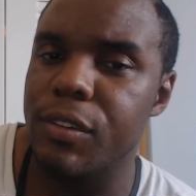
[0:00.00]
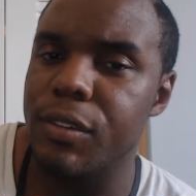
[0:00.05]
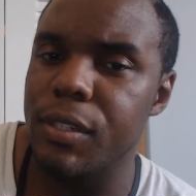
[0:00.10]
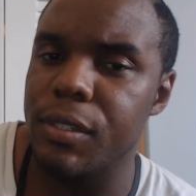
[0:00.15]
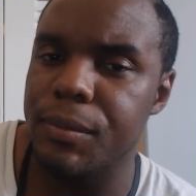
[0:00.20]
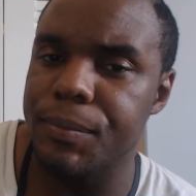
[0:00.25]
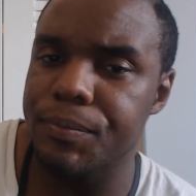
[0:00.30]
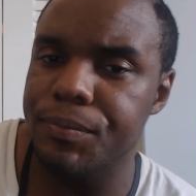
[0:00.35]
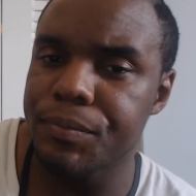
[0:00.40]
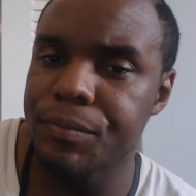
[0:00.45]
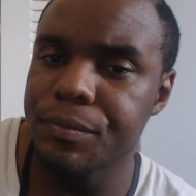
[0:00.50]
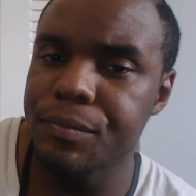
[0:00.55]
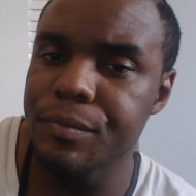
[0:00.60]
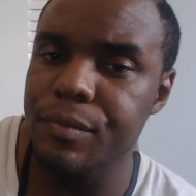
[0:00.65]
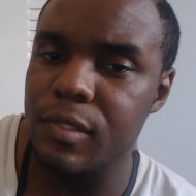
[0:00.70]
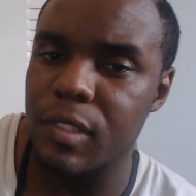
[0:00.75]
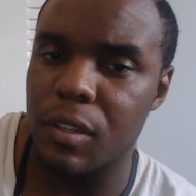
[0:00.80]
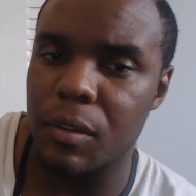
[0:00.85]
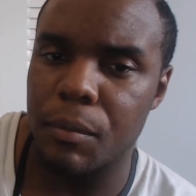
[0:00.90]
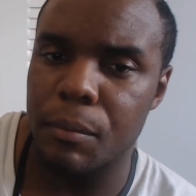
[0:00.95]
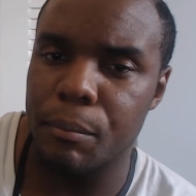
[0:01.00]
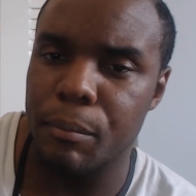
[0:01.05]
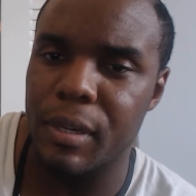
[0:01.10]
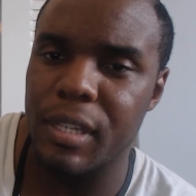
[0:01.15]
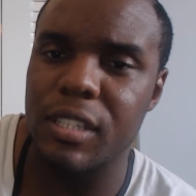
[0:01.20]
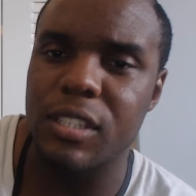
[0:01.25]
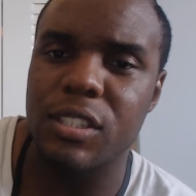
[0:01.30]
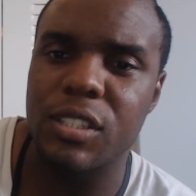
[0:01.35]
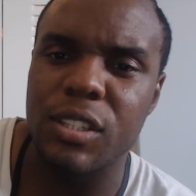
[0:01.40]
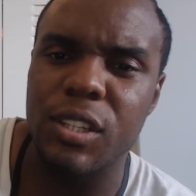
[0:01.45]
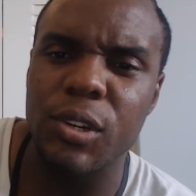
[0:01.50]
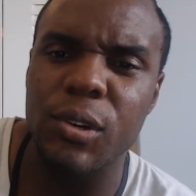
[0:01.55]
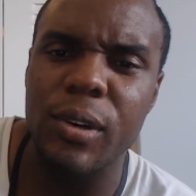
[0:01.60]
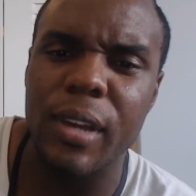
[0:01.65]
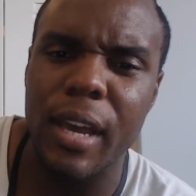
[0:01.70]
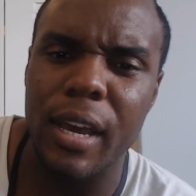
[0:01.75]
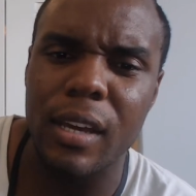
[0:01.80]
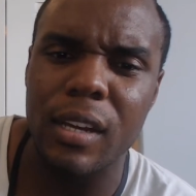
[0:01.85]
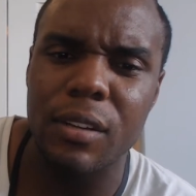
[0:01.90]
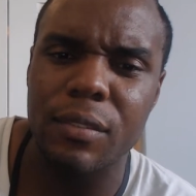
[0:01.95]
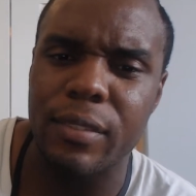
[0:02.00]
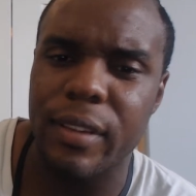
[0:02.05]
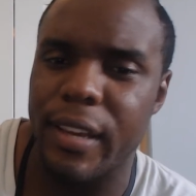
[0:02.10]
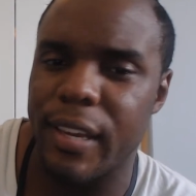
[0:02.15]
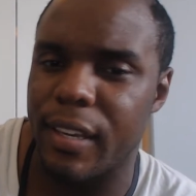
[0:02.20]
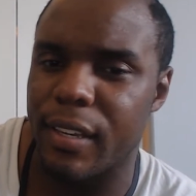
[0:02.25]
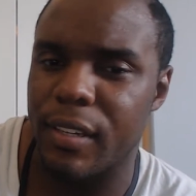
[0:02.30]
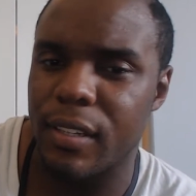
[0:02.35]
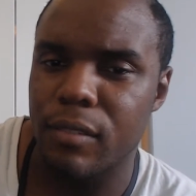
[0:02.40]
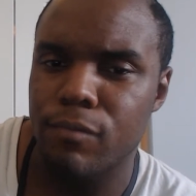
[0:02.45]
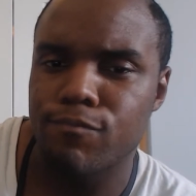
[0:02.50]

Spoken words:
it, but it's still kind of like